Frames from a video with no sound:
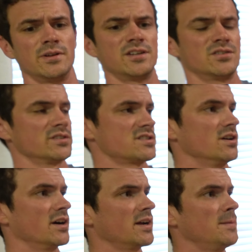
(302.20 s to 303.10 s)
it until it's
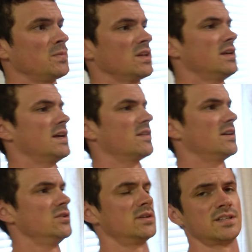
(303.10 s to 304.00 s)
snug, and
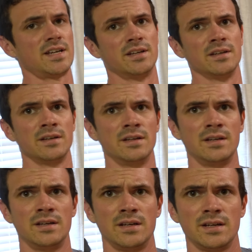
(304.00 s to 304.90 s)
then you can take it
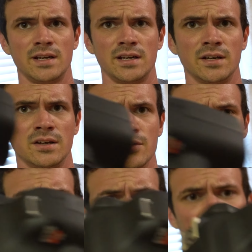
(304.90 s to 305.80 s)
and
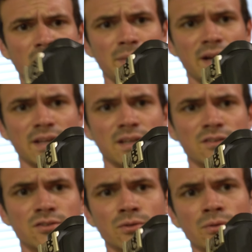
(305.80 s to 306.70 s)
drop it right back
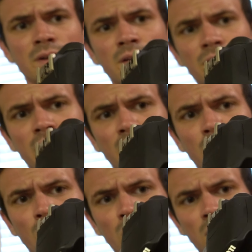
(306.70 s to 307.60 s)
into that
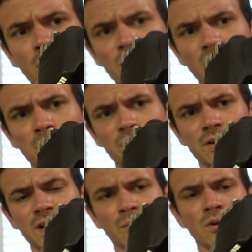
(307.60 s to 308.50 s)
hole on the top of your
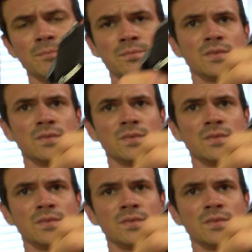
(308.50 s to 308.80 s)
camera,